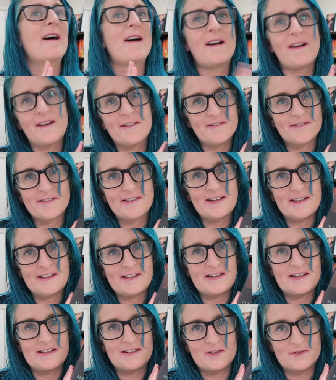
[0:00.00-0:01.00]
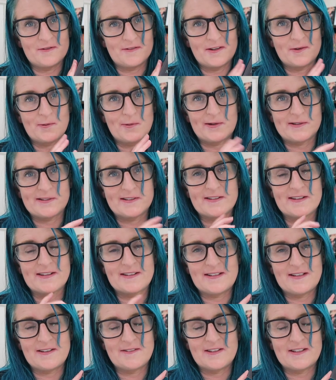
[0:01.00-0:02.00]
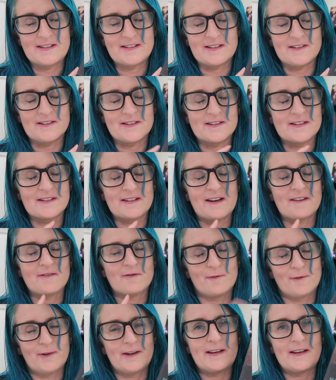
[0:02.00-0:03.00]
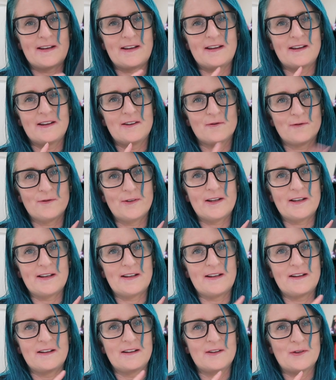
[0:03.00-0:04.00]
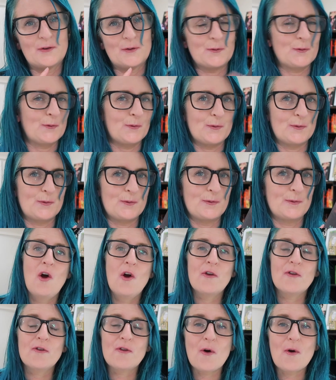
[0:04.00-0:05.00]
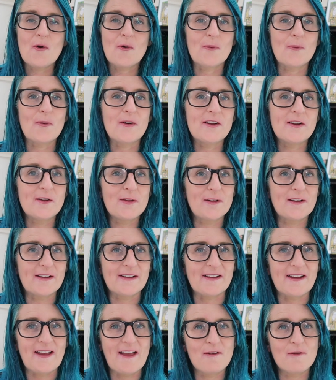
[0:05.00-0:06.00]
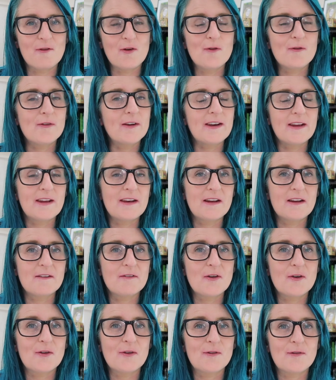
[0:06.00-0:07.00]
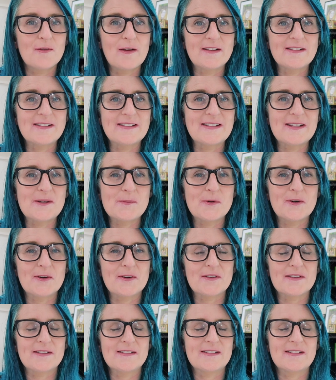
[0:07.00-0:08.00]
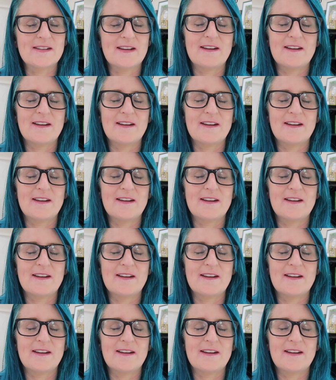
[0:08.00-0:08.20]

I really need to rewatch the TV series, like really, really soon. So what do you think? Have you read any of those fantasy books?